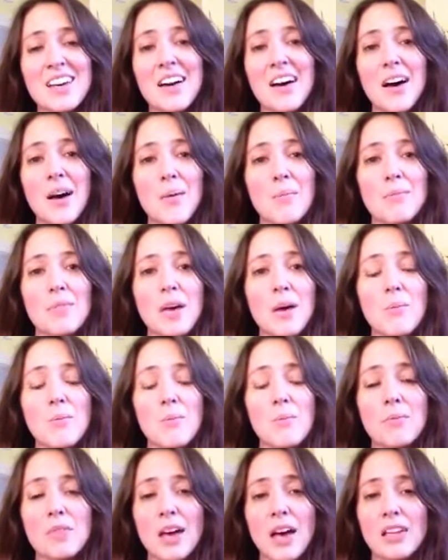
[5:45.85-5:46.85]

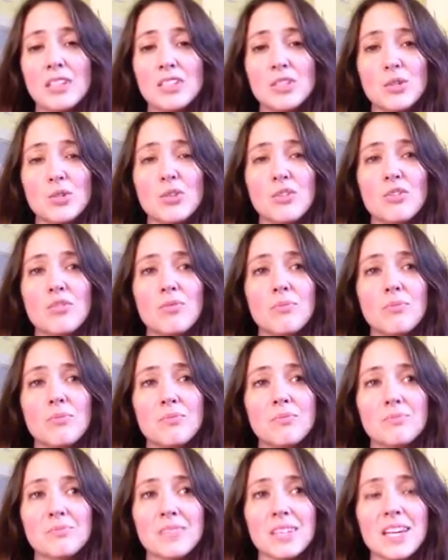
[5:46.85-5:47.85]
That sort of
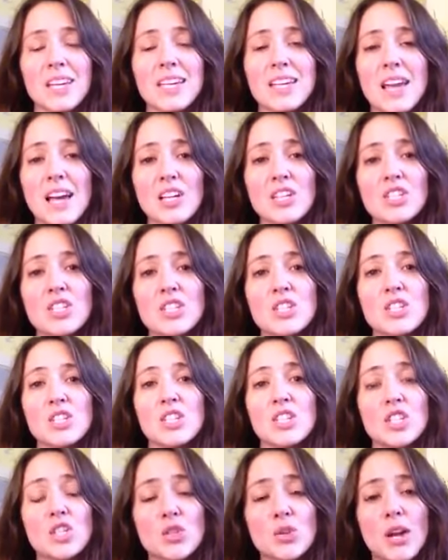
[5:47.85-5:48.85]
connection
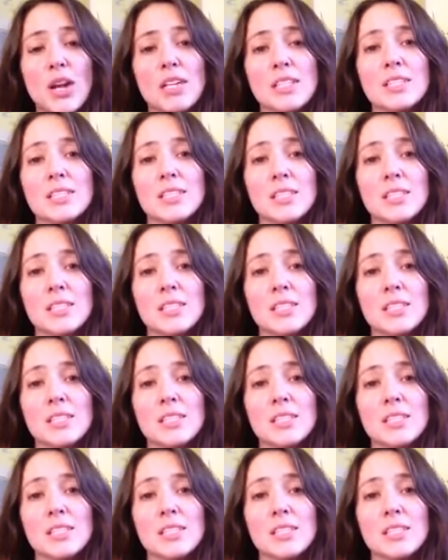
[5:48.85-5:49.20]
to stress,